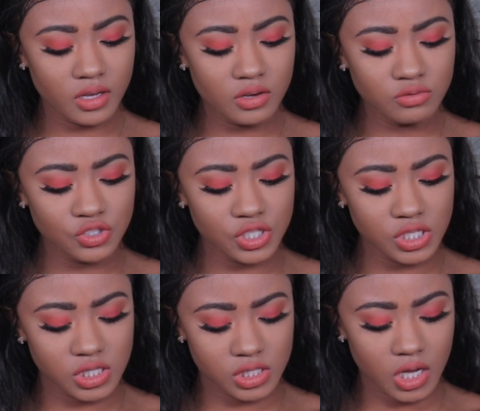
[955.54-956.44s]
It was
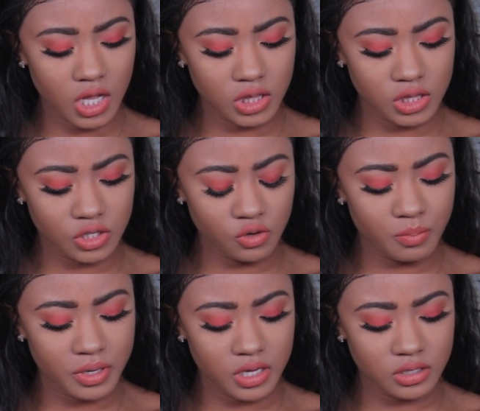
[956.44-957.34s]
just a little
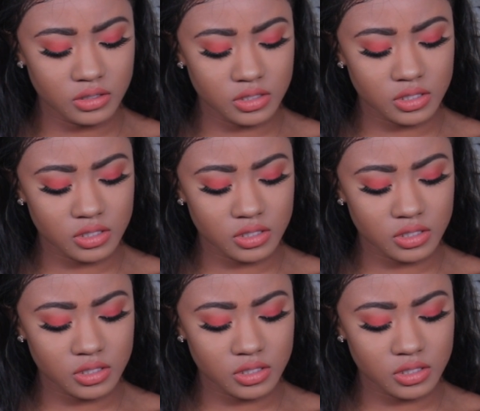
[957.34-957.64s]
bit